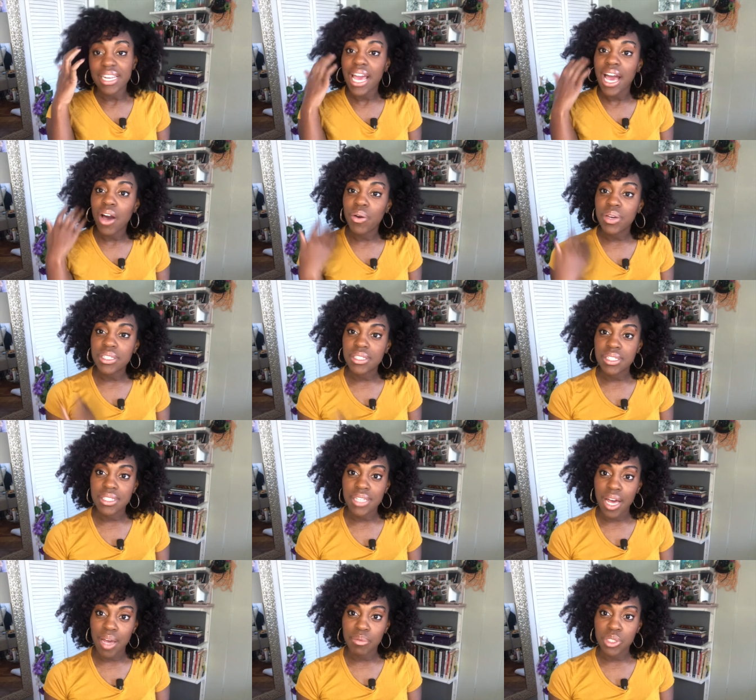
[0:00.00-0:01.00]
now is the
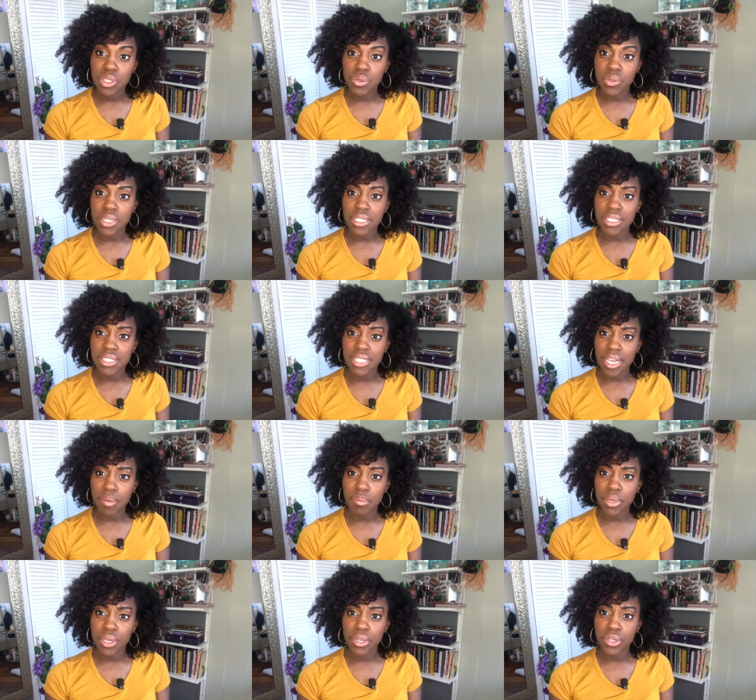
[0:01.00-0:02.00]
time to
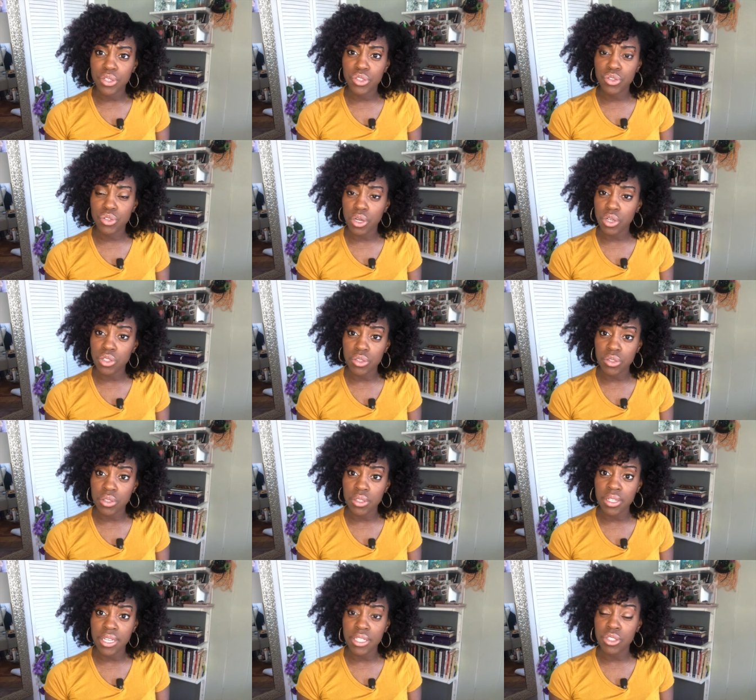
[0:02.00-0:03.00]
examine
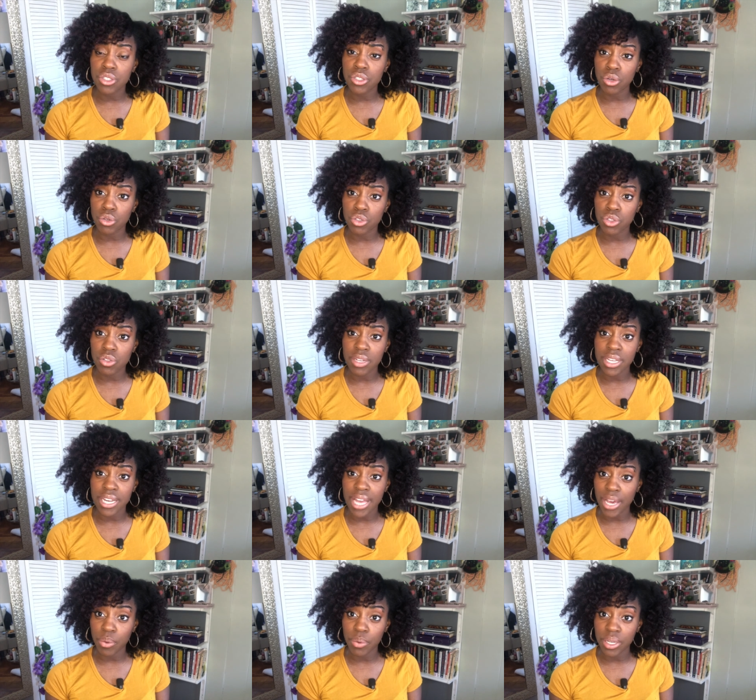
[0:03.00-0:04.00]
structural and social
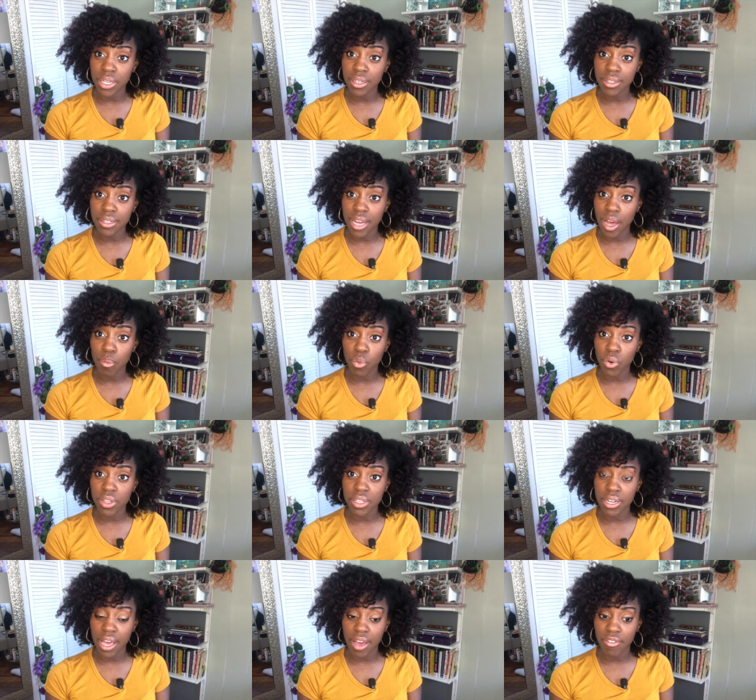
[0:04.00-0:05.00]
inequity now more
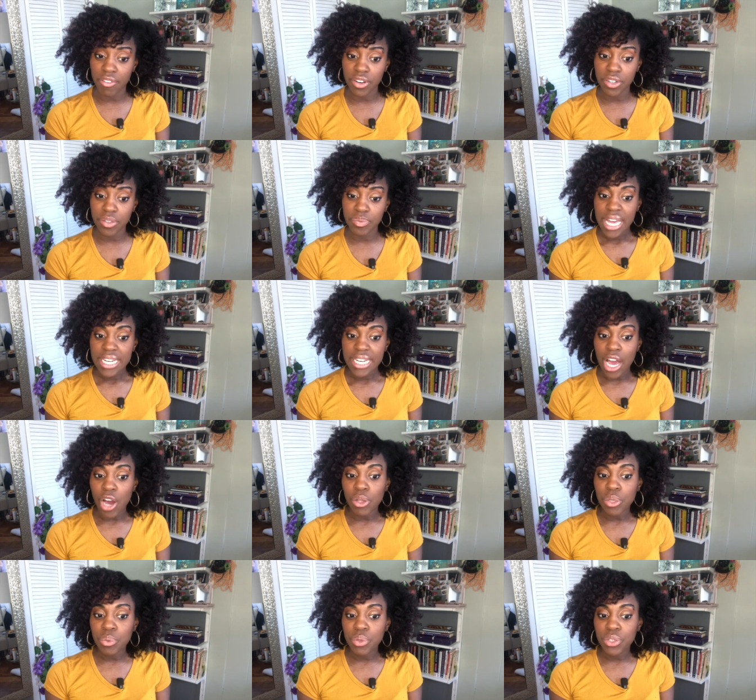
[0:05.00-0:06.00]
than ever. Not
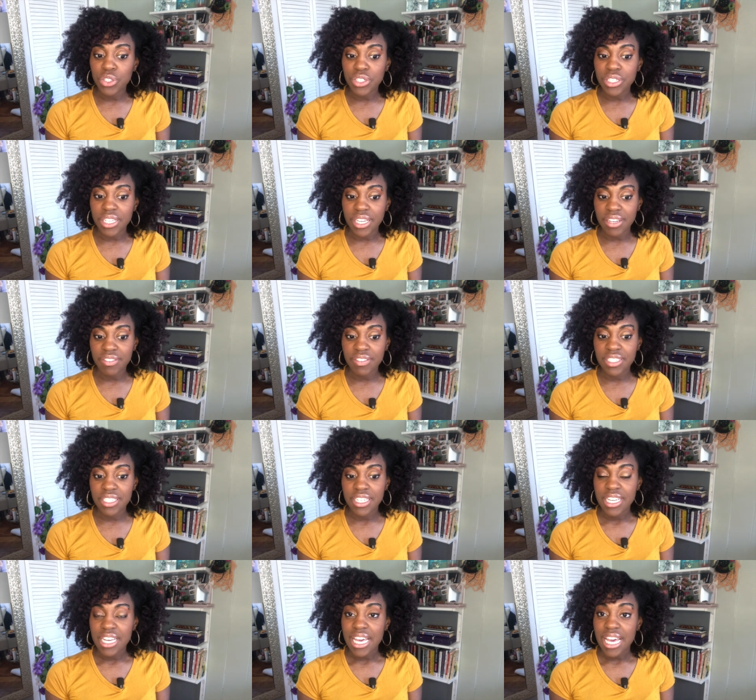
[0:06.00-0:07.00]
only will your gift
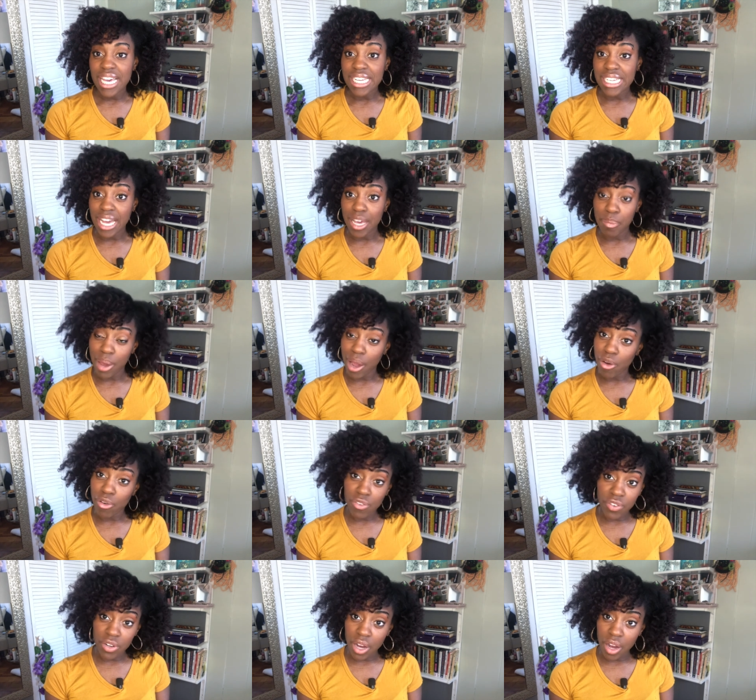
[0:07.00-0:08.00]
ignite
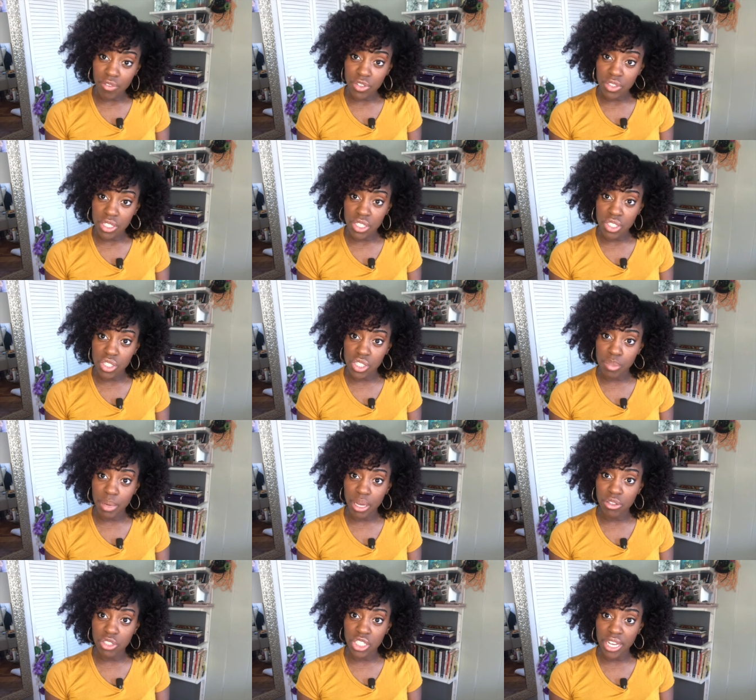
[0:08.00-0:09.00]
powerful conversations
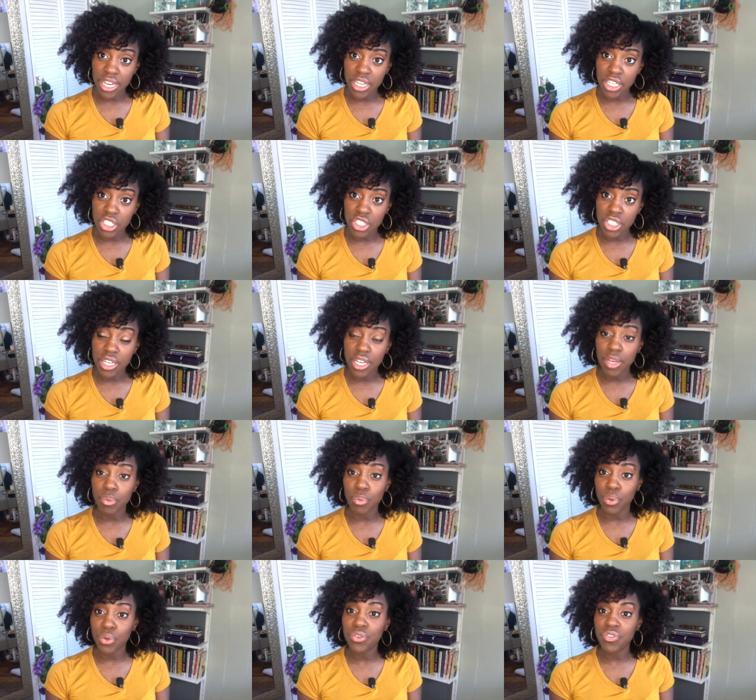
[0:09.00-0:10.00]
about change.
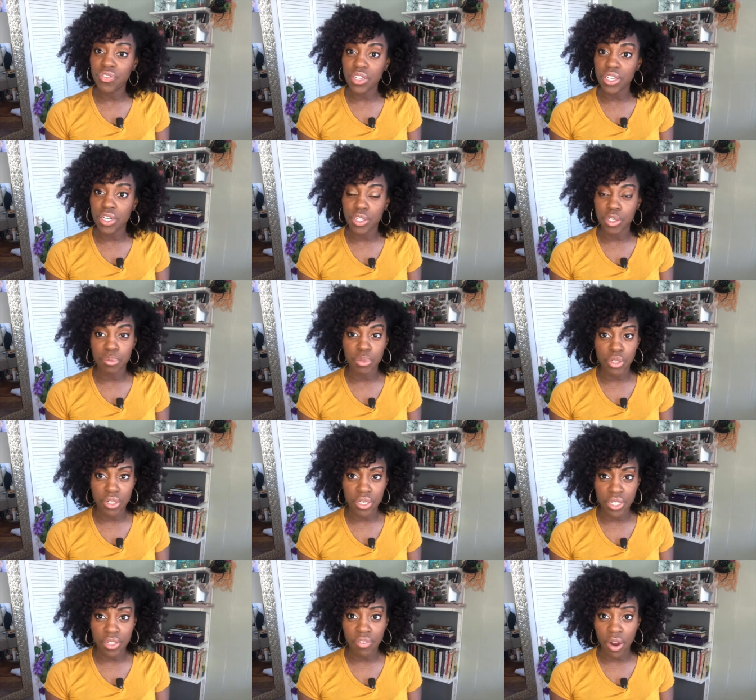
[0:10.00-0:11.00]
It will feed a
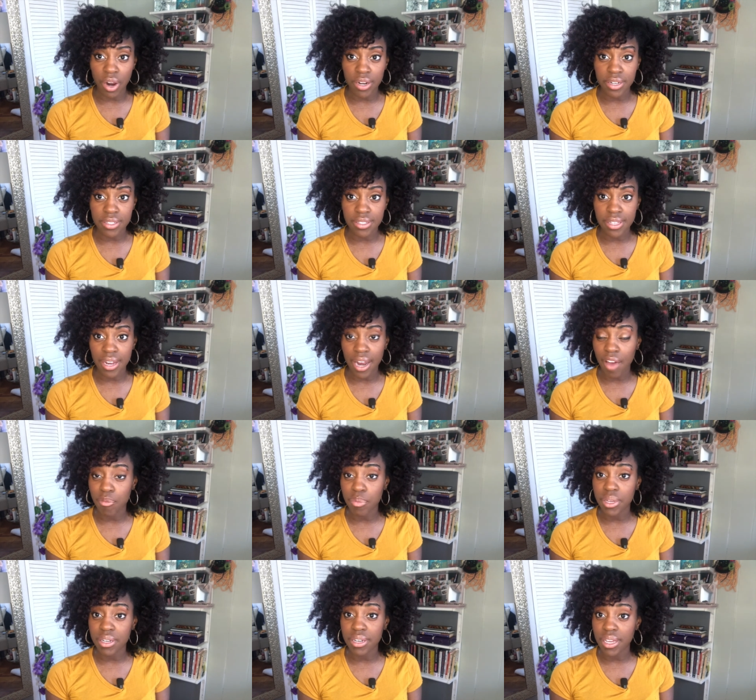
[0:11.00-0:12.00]
community of artists that
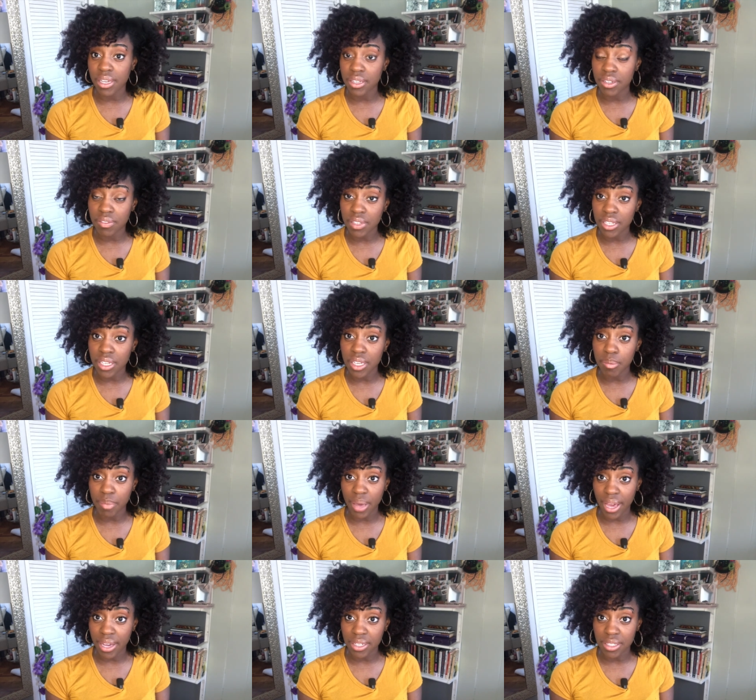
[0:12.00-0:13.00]
have been negatively
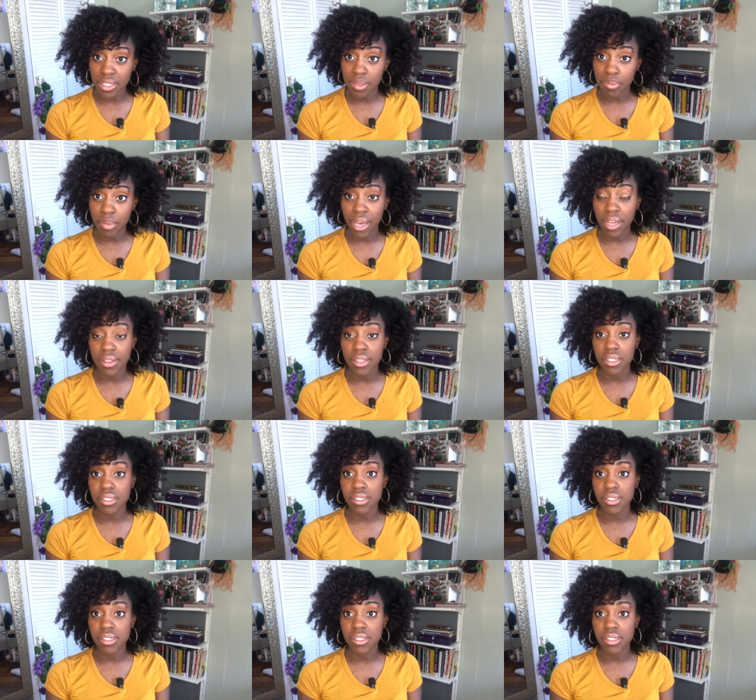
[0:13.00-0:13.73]
impacted by this